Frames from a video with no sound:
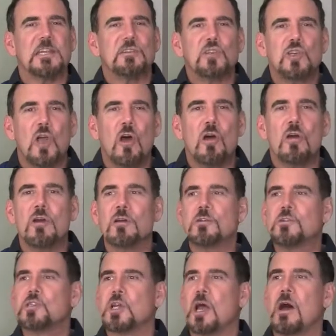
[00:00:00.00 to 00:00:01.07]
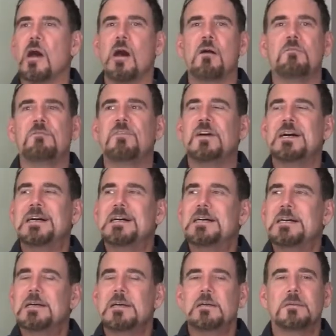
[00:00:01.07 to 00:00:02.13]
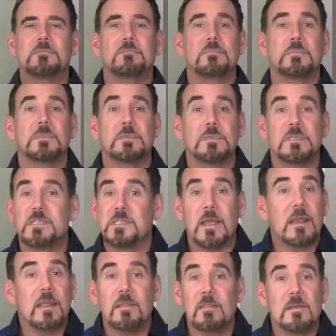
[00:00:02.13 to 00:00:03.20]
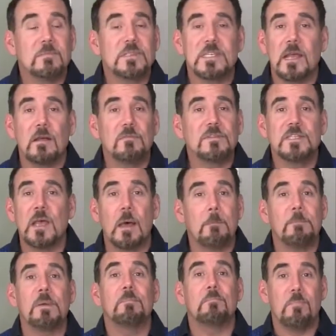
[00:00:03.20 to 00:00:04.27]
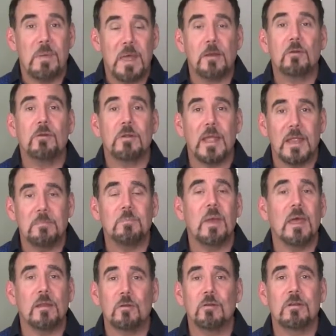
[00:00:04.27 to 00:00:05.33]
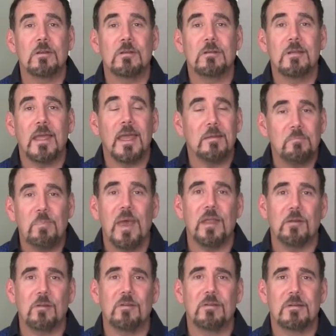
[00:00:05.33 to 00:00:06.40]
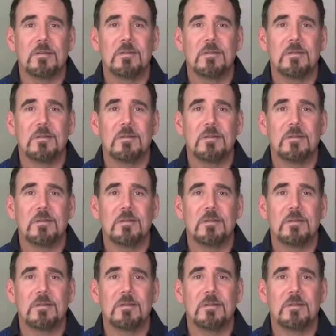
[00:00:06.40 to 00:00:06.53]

in charge of setting themselves up better and better and better.